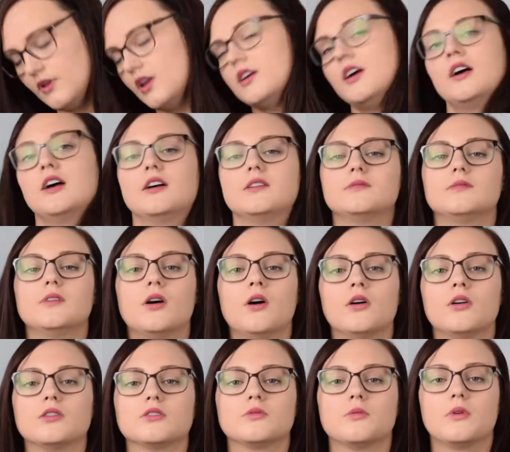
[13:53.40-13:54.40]

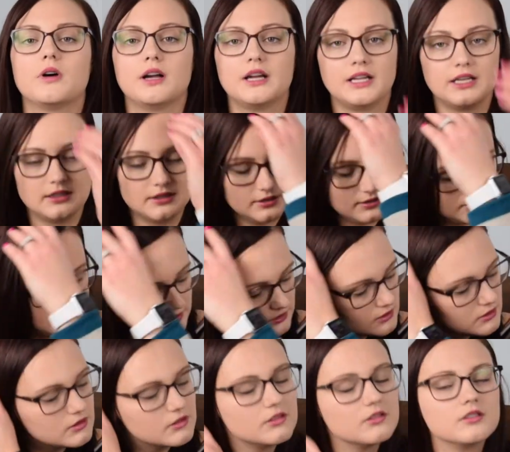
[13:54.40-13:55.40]
hold one
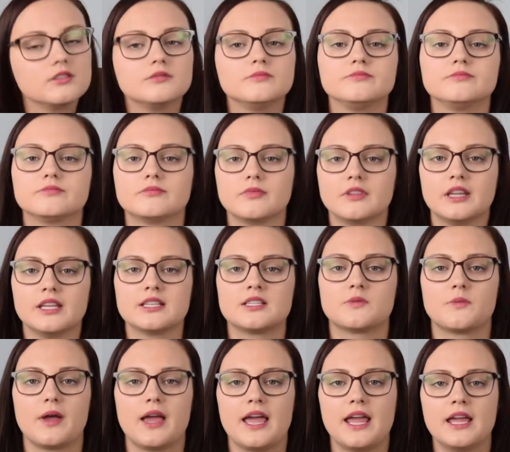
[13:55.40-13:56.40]

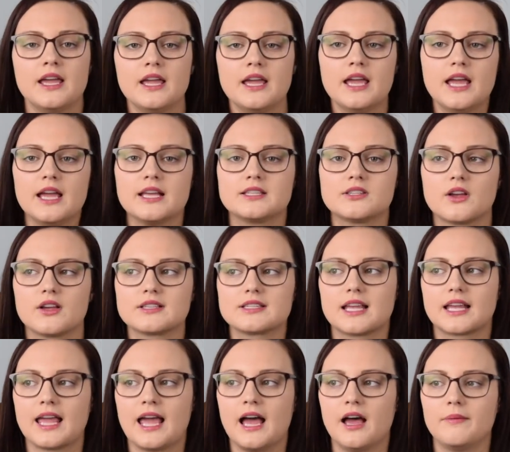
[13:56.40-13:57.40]
this way. And so I was
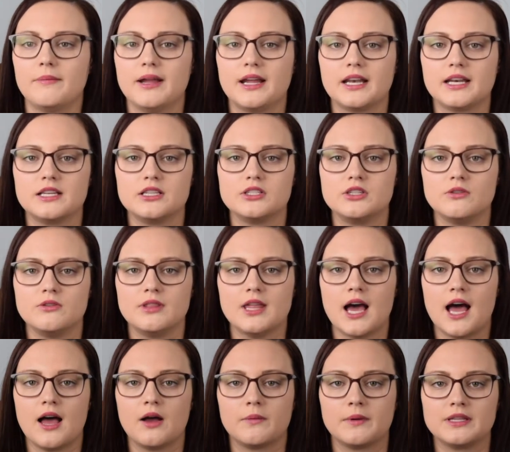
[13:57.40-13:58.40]
like, how am I going to do
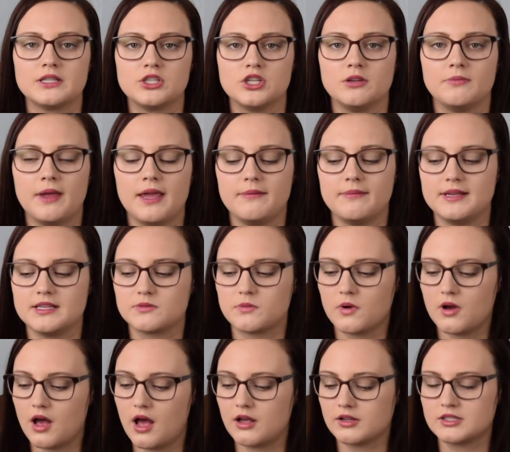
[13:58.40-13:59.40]
that with 2 babies?
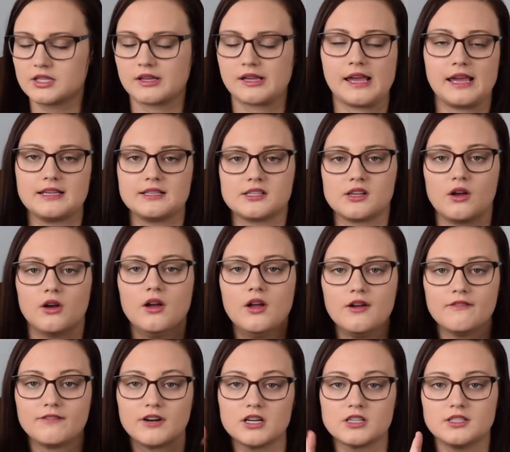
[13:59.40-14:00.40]
Well, okay, so
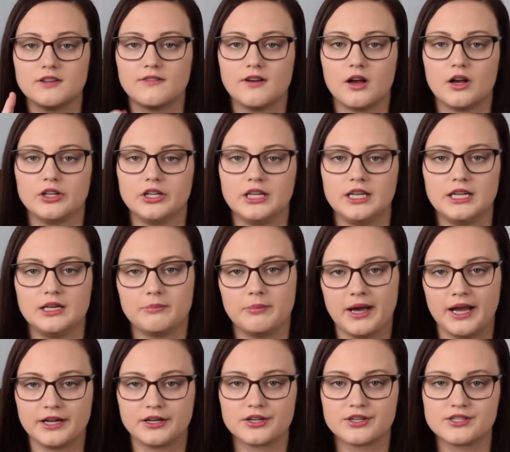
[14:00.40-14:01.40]
first of all, you need to
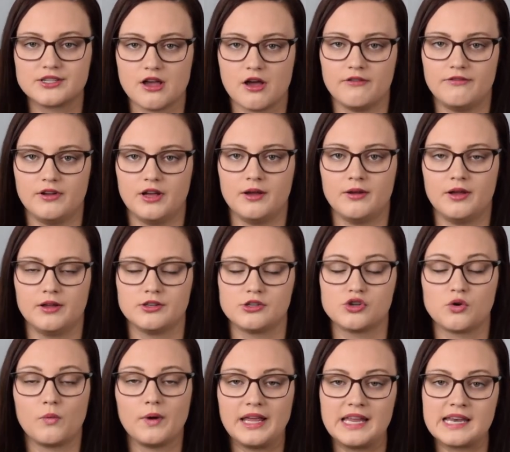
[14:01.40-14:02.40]
buy yourself a
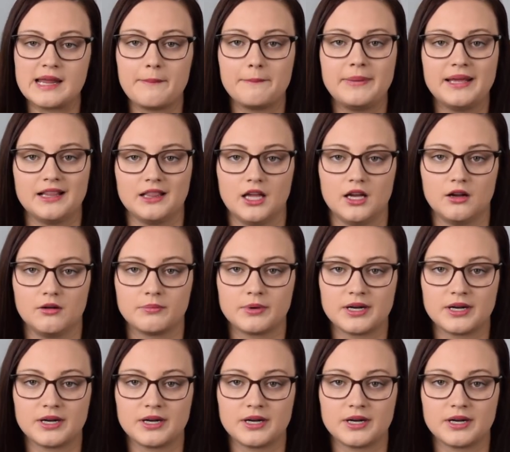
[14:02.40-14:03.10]
twin pillow,